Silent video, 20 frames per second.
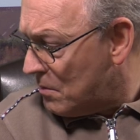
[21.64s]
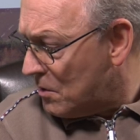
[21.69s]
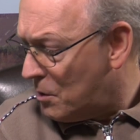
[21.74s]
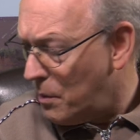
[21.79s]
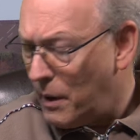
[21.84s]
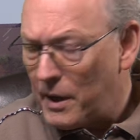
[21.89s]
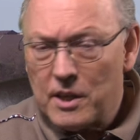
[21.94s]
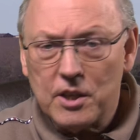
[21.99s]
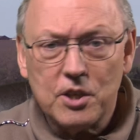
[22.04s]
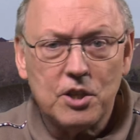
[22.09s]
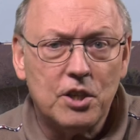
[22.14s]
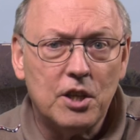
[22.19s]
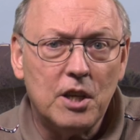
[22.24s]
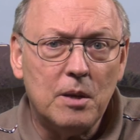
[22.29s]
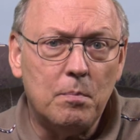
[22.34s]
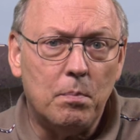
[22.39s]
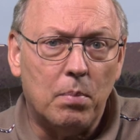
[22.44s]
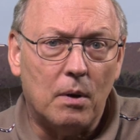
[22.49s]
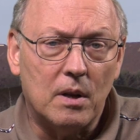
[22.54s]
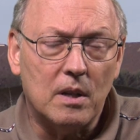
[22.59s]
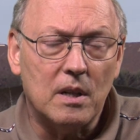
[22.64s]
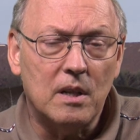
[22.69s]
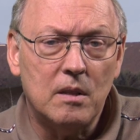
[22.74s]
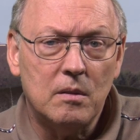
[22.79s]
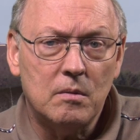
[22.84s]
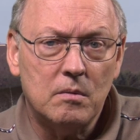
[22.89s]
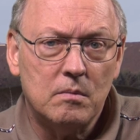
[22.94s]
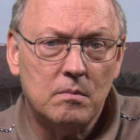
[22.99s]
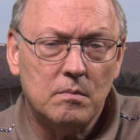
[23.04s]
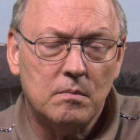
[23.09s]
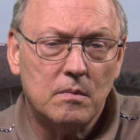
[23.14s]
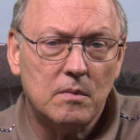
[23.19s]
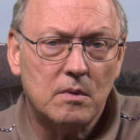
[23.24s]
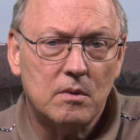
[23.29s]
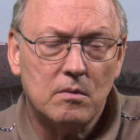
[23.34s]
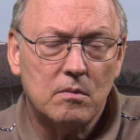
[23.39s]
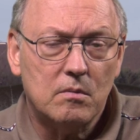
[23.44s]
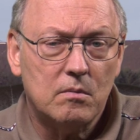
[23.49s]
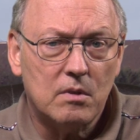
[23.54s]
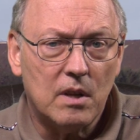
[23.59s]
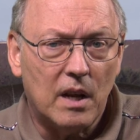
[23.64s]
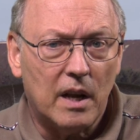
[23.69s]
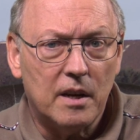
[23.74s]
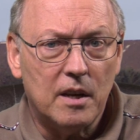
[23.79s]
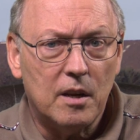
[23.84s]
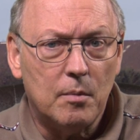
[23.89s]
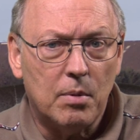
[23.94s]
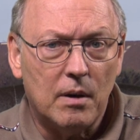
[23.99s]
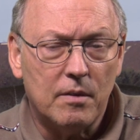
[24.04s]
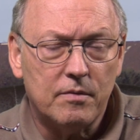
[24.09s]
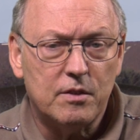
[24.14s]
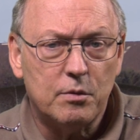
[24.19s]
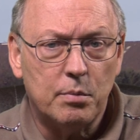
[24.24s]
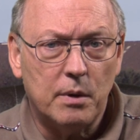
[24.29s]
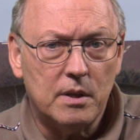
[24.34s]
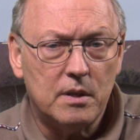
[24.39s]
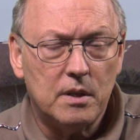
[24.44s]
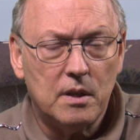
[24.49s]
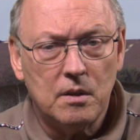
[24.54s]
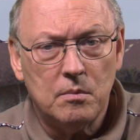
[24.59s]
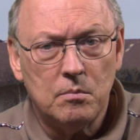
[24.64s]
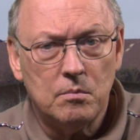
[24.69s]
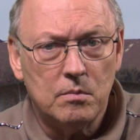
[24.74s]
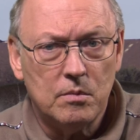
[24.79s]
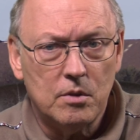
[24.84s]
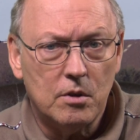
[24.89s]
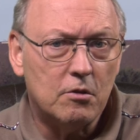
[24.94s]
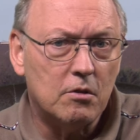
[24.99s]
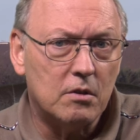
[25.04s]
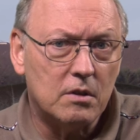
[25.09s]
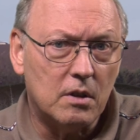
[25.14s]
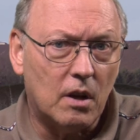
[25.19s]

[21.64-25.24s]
quite a cheap bottle, slightly above 20 euros,